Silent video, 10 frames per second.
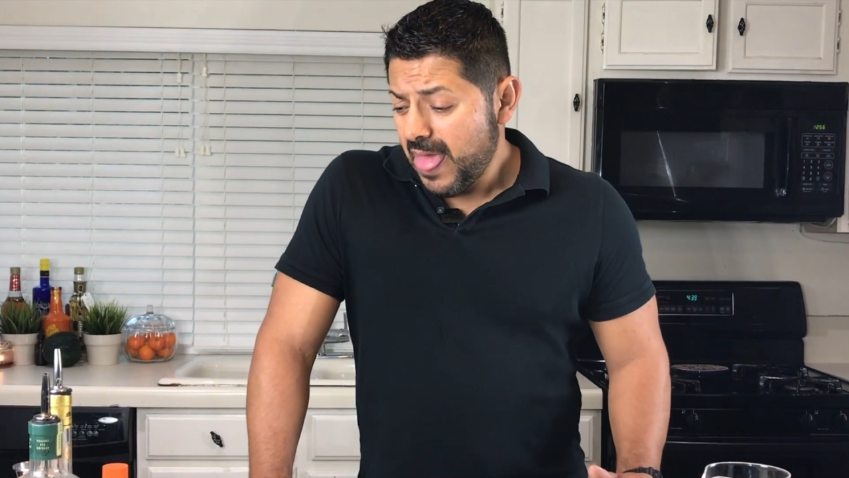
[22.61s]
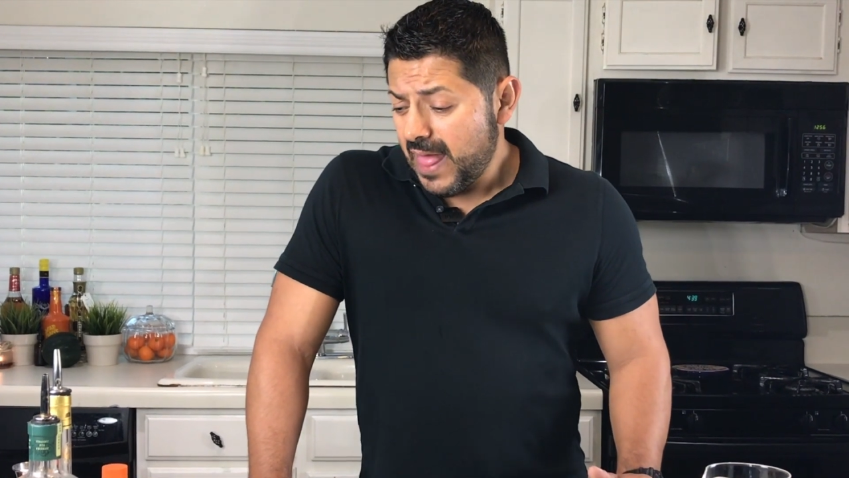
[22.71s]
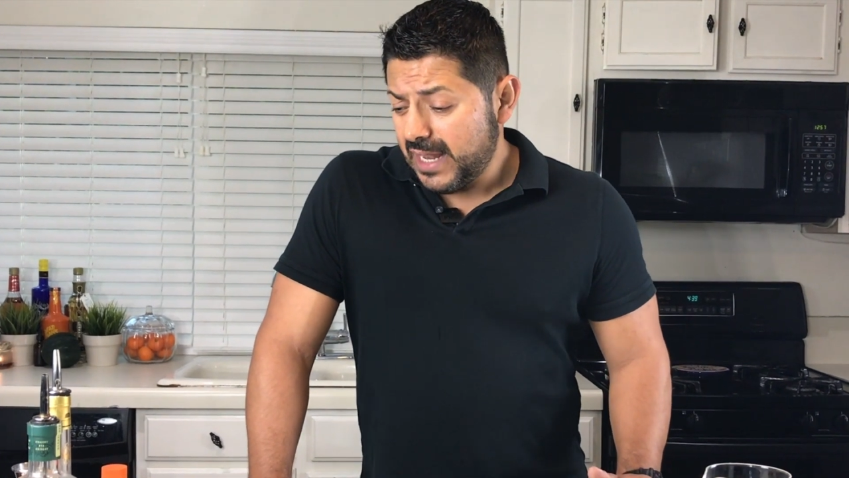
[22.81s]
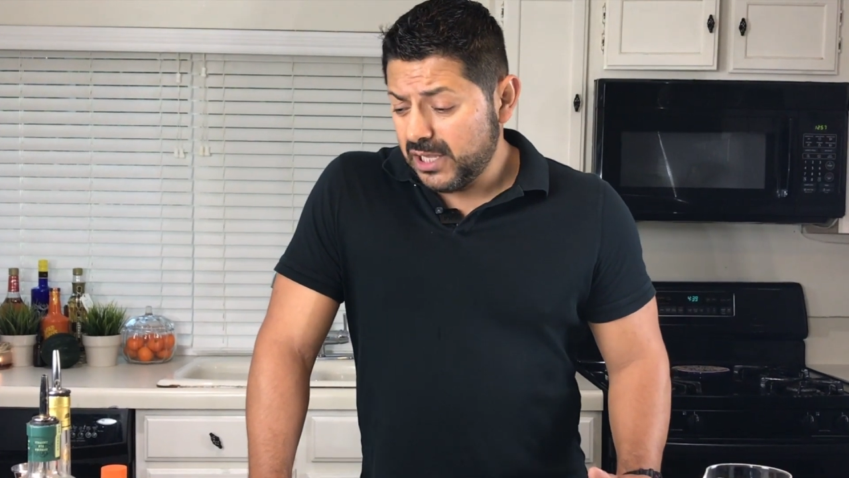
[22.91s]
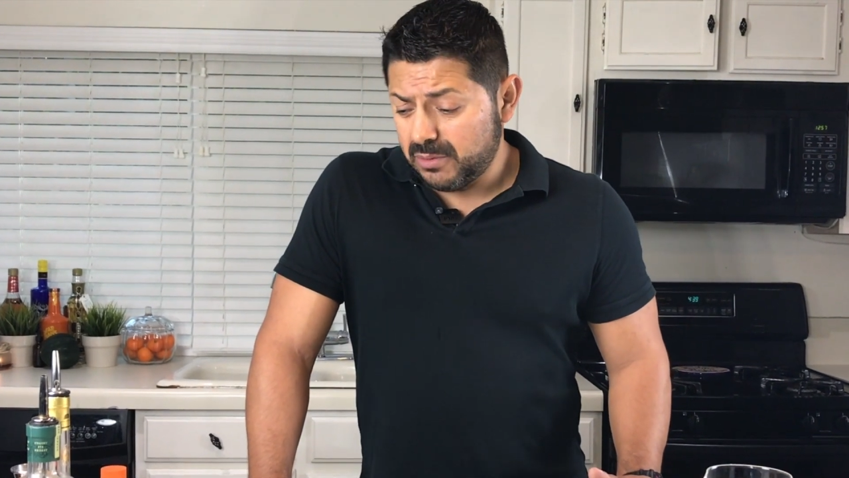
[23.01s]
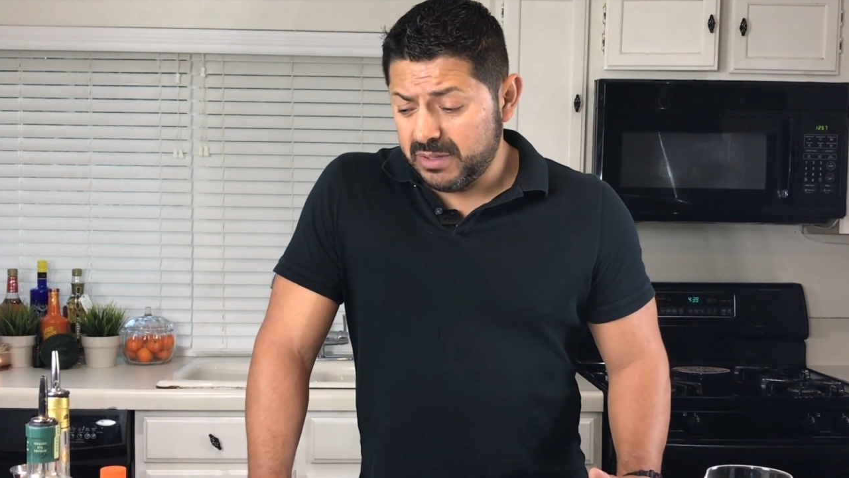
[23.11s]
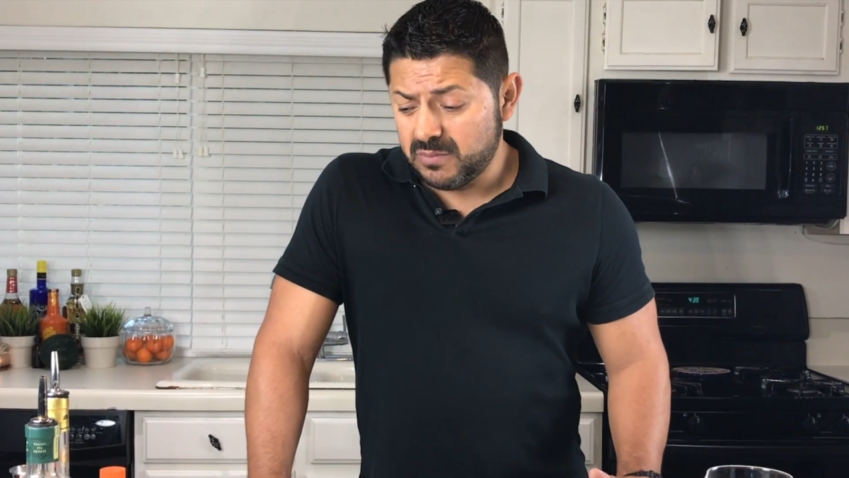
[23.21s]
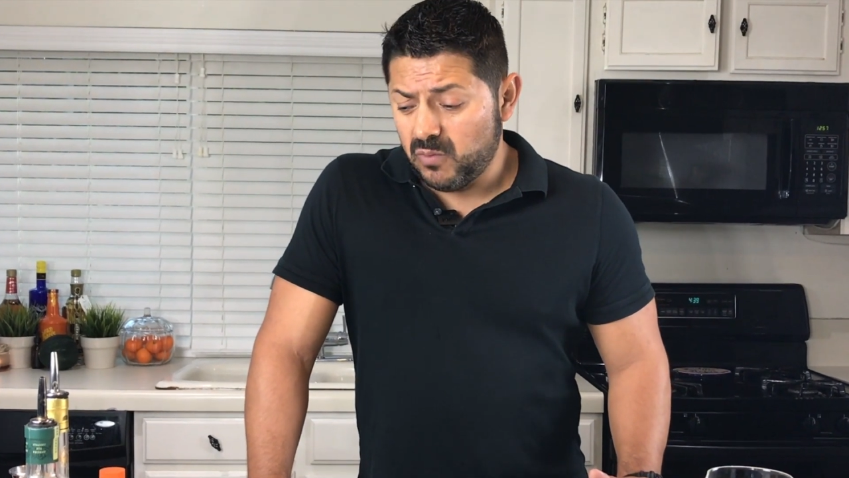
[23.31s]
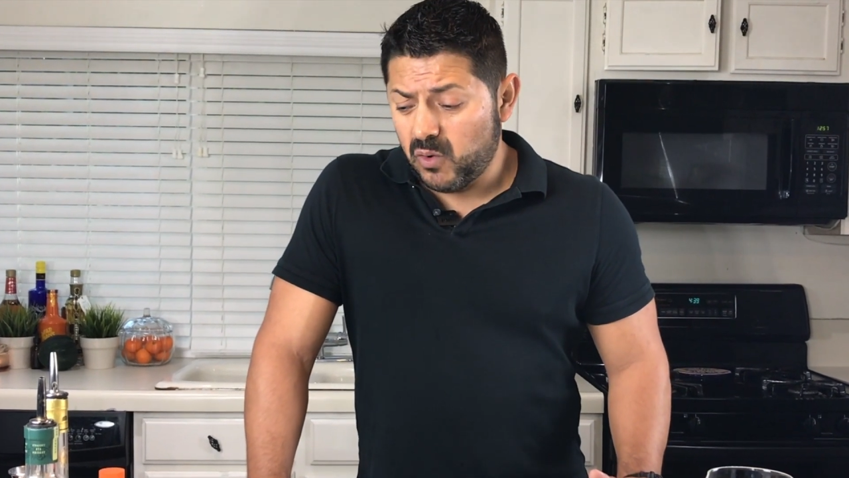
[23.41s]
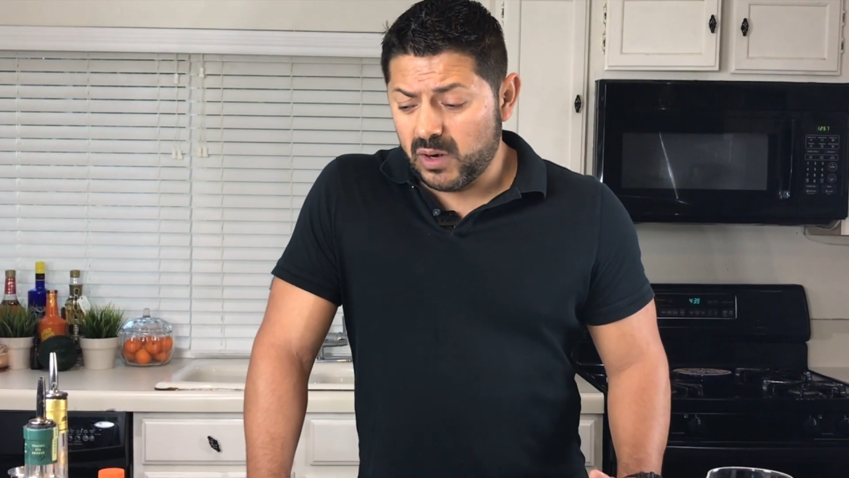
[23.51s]
a little bit
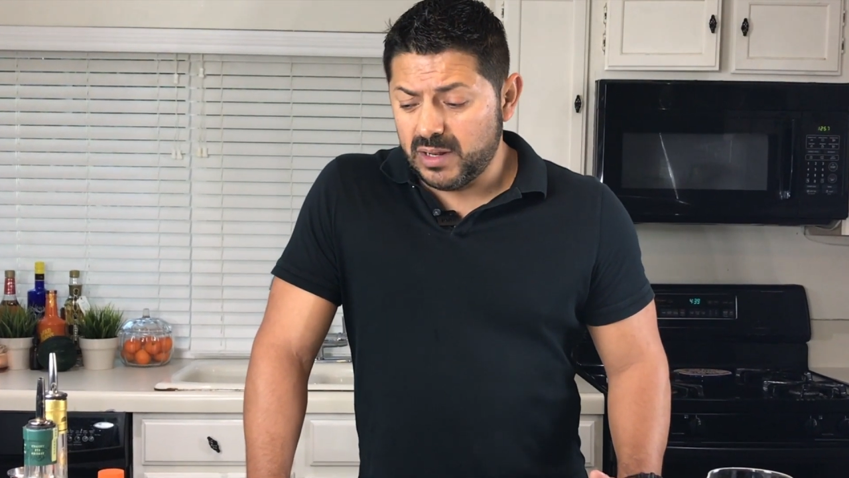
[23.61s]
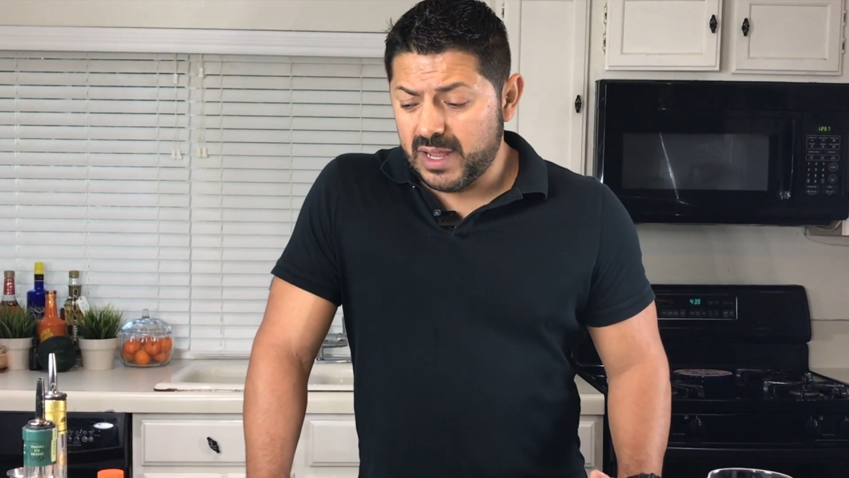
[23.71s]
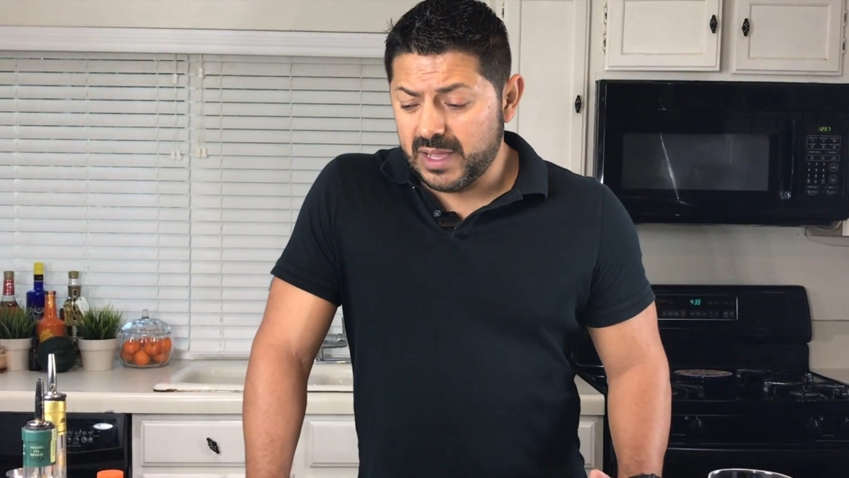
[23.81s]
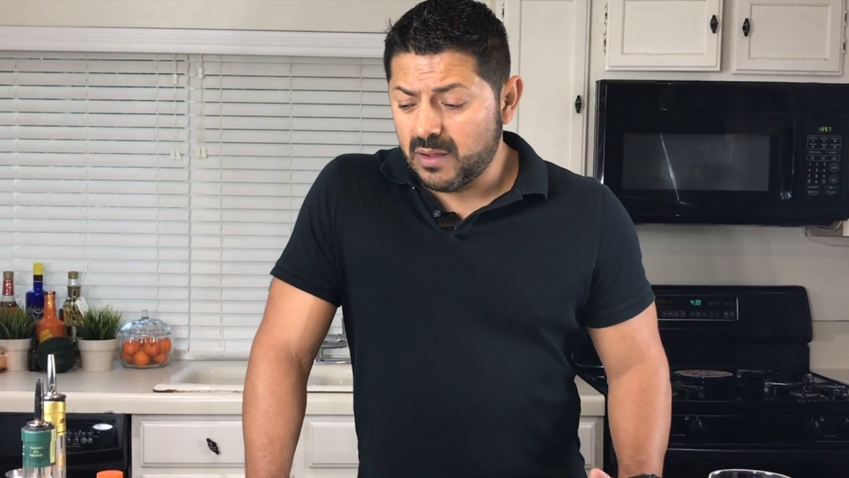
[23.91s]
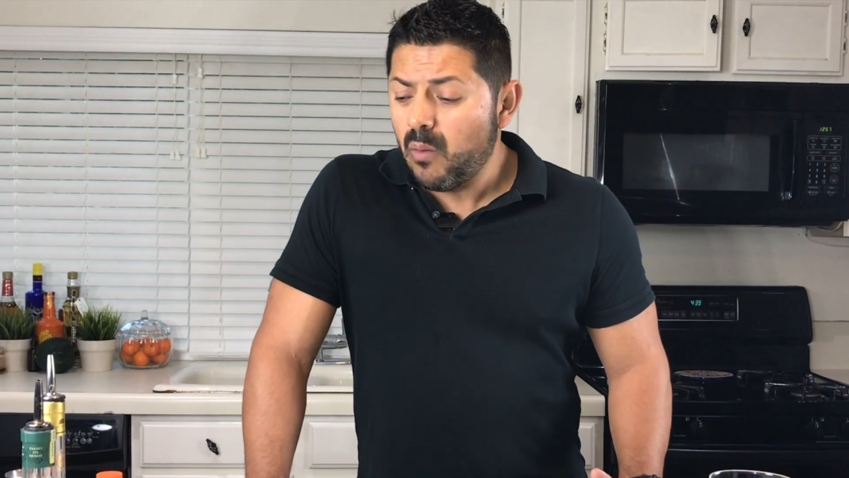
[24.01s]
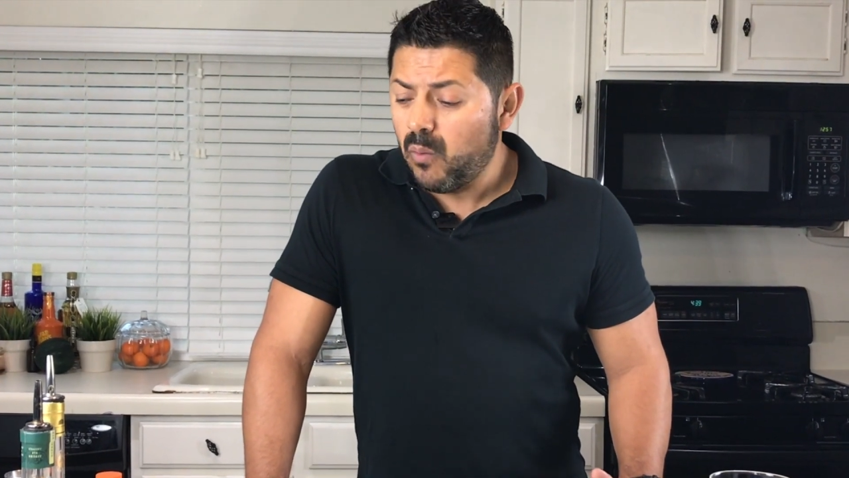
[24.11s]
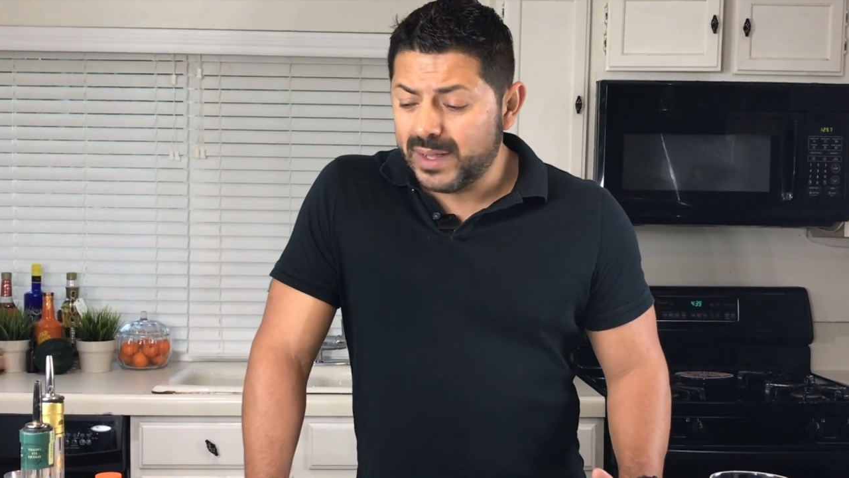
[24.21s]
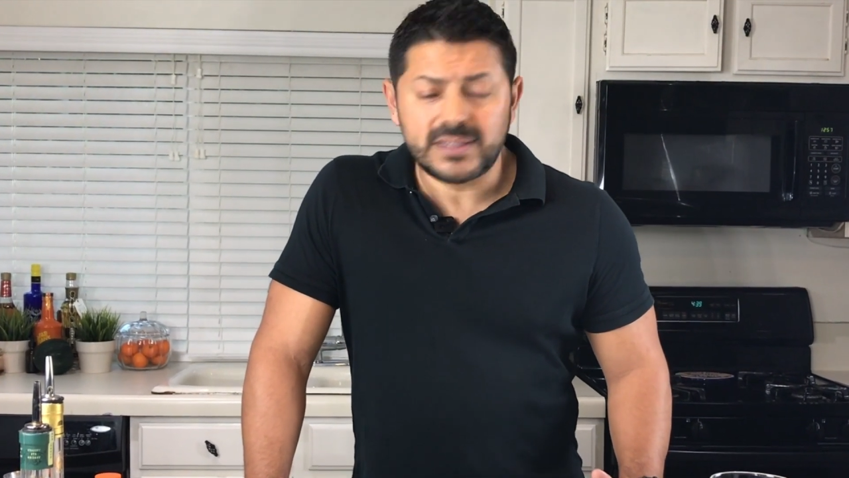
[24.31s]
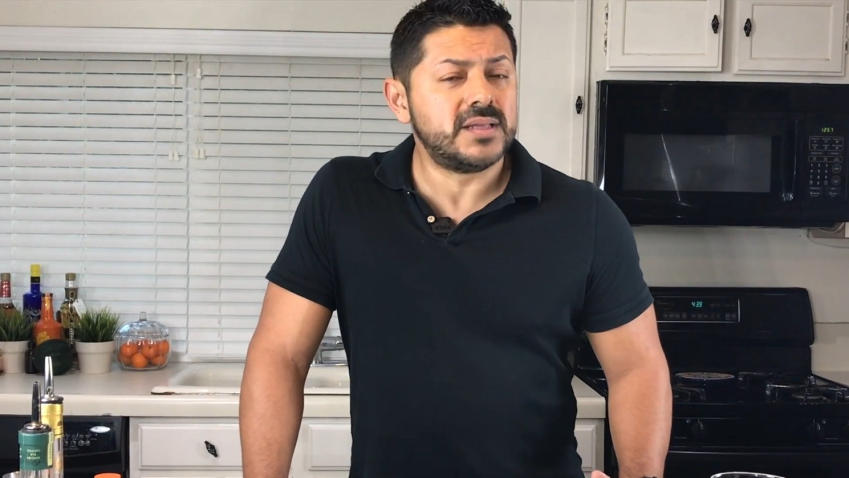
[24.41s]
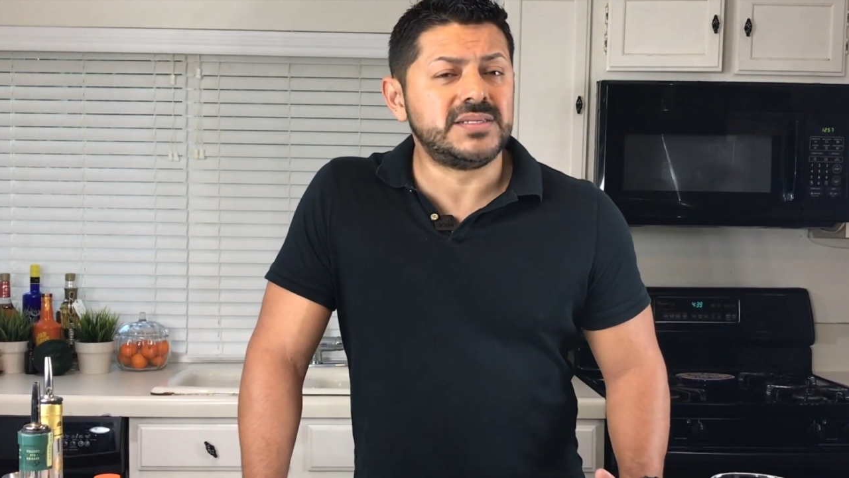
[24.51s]
more like what